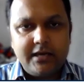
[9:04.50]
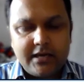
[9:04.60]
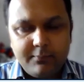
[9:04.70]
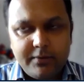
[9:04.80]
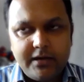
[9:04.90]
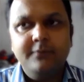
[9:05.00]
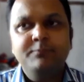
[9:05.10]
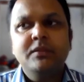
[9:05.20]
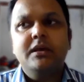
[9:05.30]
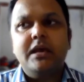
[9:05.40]
they recommend
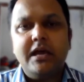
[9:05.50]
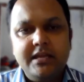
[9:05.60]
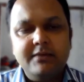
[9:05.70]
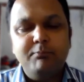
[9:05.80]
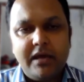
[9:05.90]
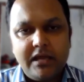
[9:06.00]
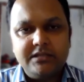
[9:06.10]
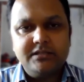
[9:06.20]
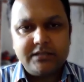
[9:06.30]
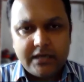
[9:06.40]
any
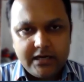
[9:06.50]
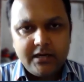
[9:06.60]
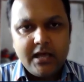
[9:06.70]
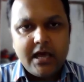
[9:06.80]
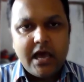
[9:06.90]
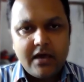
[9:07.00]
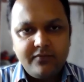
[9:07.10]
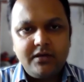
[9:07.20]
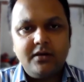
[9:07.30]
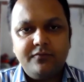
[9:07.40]
male child
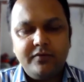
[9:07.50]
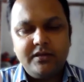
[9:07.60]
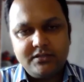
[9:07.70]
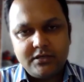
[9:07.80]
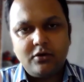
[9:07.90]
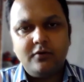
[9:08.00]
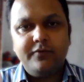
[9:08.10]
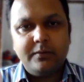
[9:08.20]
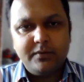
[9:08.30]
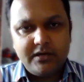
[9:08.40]
having a feature of
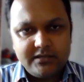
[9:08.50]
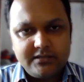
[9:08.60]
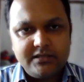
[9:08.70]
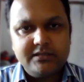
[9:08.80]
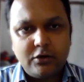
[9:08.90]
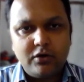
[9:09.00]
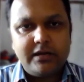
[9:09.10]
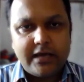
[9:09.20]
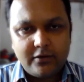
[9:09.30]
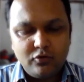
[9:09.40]
Fabry disease or
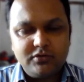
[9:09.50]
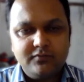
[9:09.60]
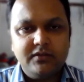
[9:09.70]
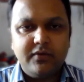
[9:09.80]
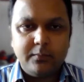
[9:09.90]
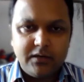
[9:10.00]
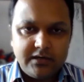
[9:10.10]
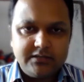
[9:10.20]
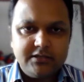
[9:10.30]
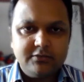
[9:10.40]
diagnosed with Fabry
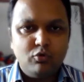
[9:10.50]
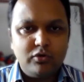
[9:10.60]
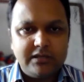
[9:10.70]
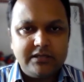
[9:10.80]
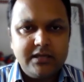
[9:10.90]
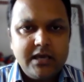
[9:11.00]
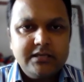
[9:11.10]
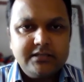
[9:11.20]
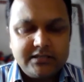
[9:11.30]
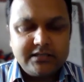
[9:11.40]
disease more than
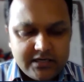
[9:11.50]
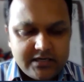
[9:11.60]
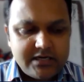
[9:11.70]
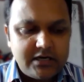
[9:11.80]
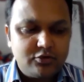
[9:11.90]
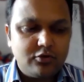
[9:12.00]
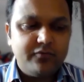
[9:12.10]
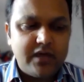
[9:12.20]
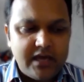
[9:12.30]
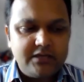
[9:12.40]
16 years
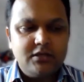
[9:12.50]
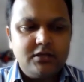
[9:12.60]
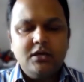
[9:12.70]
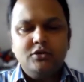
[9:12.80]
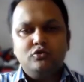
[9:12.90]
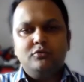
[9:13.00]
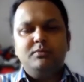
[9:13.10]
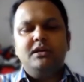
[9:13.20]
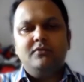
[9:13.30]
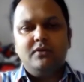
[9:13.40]
of age should
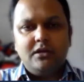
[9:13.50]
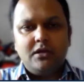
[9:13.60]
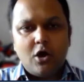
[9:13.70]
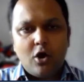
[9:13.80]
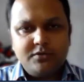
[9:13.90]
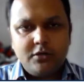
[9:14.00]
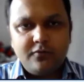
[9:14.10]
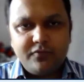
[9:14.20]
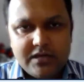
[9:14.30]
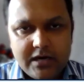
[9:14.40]
be given an option
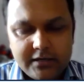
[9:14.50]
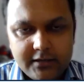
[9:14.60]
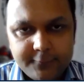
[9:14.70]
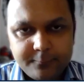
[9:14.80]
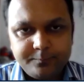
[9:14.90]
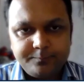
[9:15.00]
of ERT.